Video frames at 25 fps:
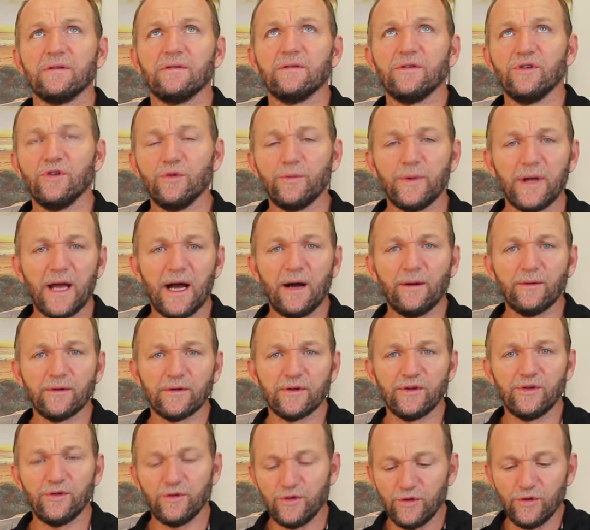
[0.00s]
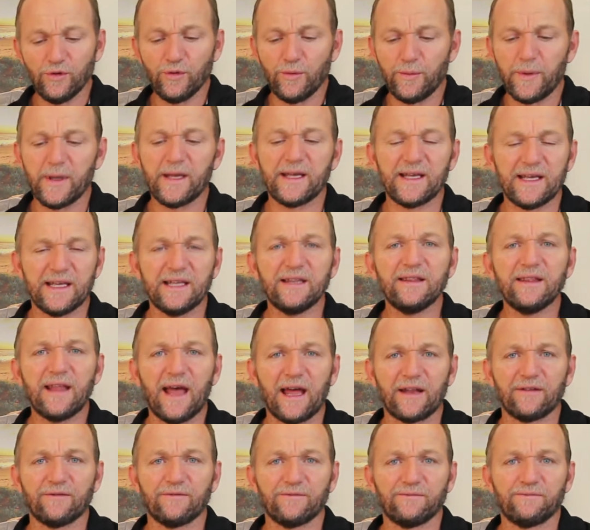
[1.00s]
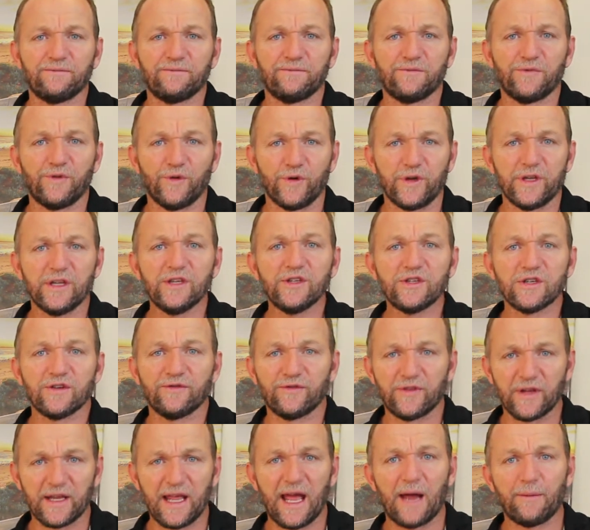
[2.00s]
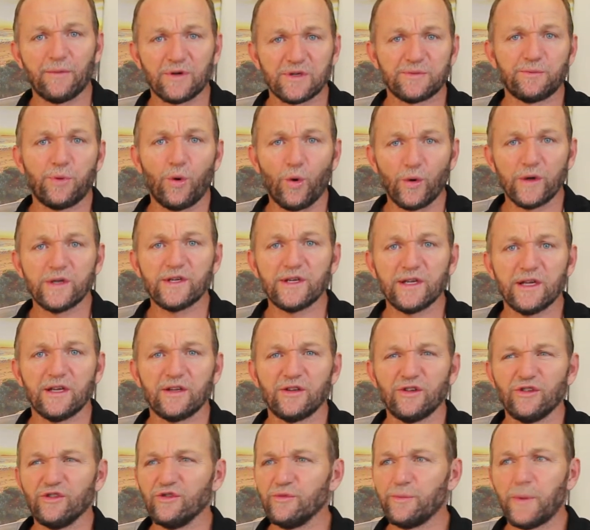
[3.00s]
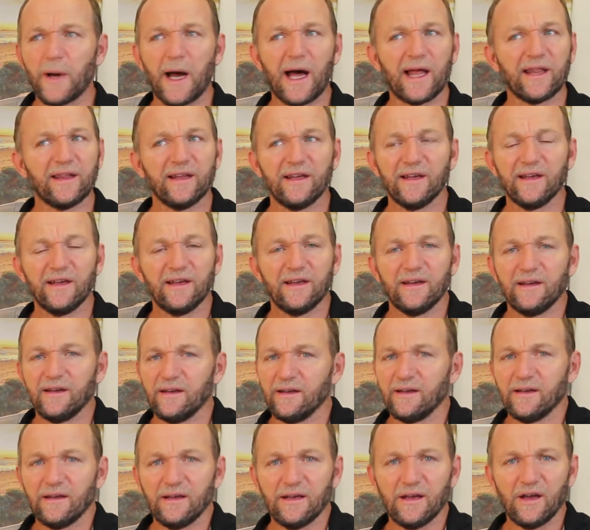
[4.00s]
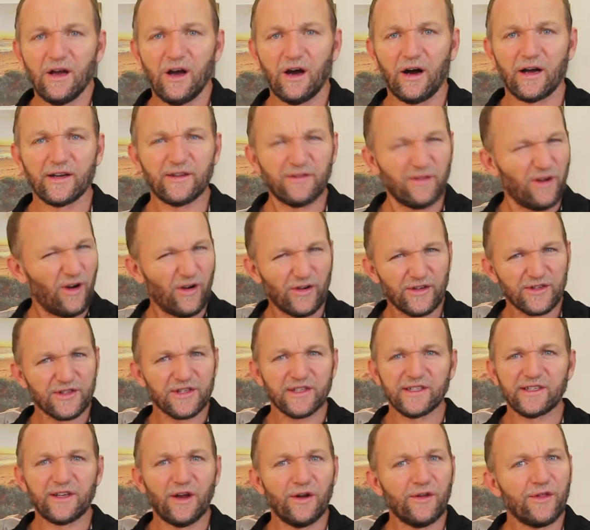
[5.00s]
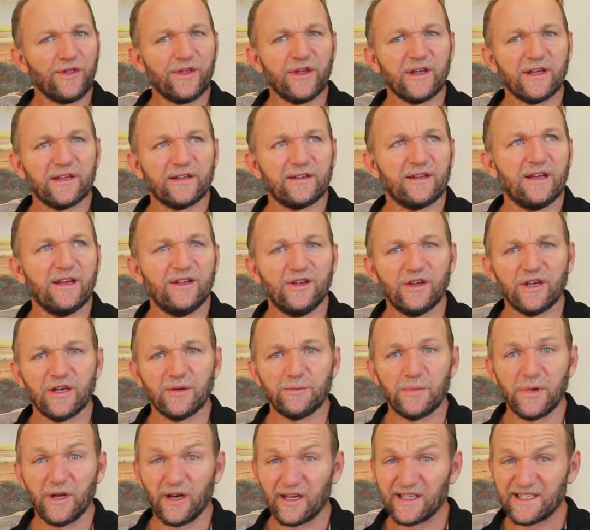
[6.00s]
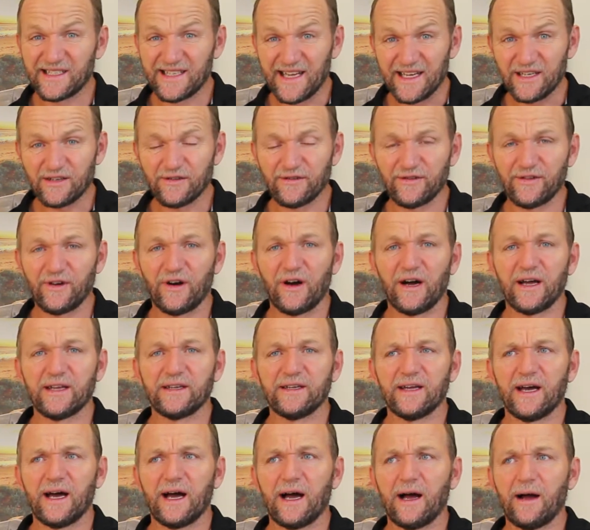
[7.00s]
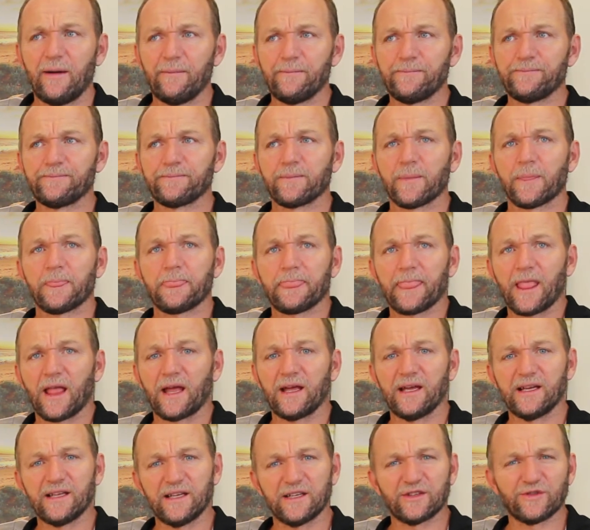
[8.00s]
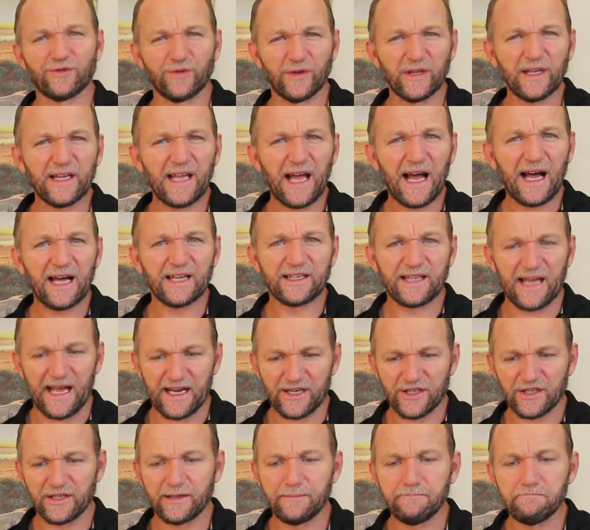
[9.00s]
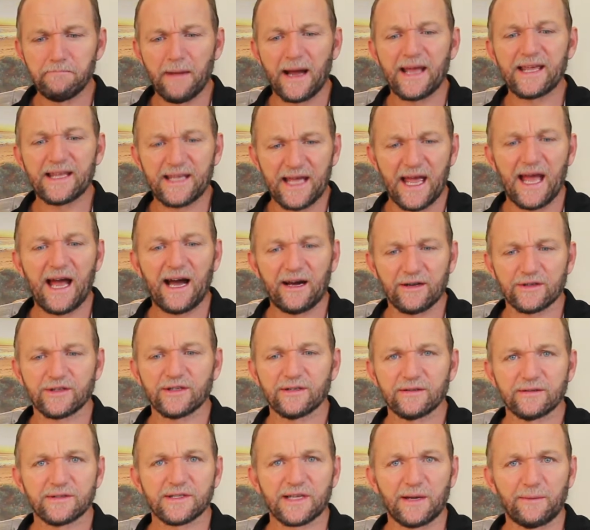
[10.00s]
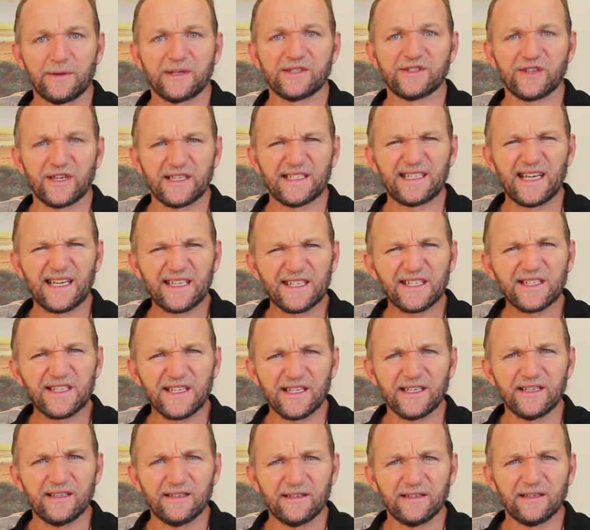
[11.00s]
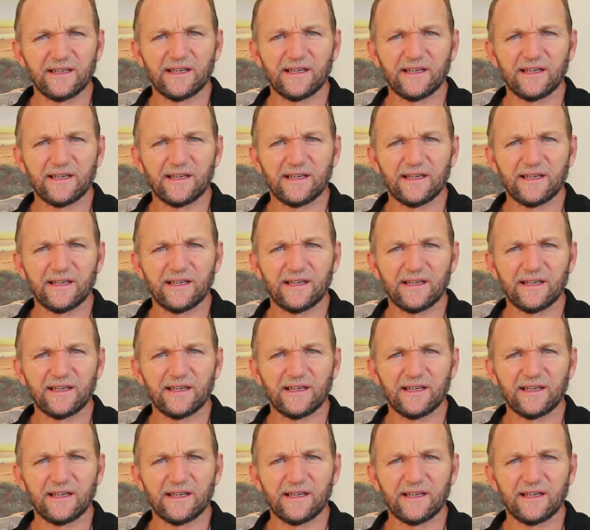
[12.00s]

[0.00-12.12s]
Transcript: you'll be in that footage if the camera's pointing at you, but I honestly don't think you can be identified. It's really hard to actually make out someone's identity.